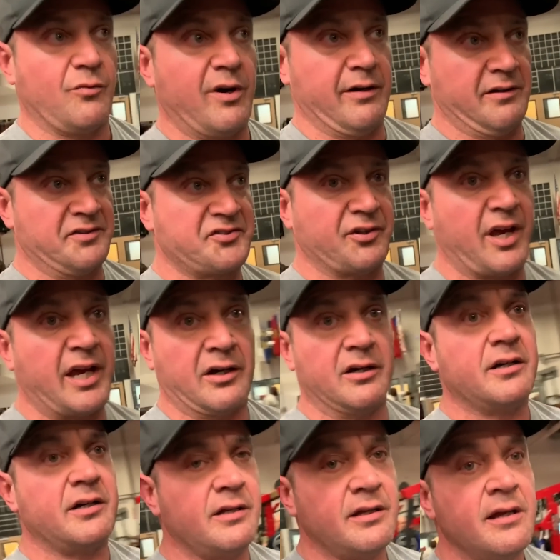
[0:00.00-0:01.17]
are wearing the slinger
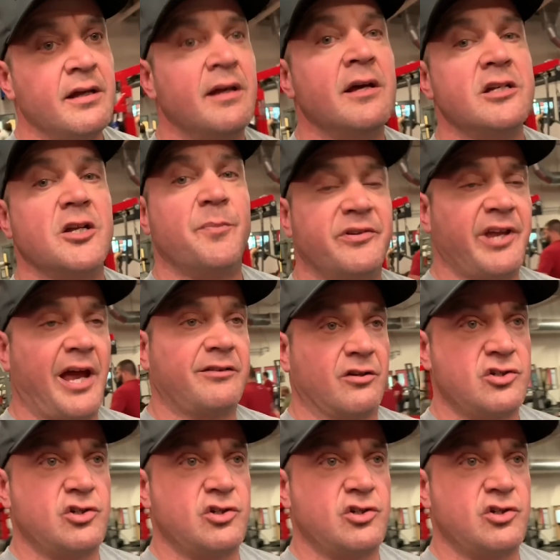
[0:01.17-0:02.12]
to protect the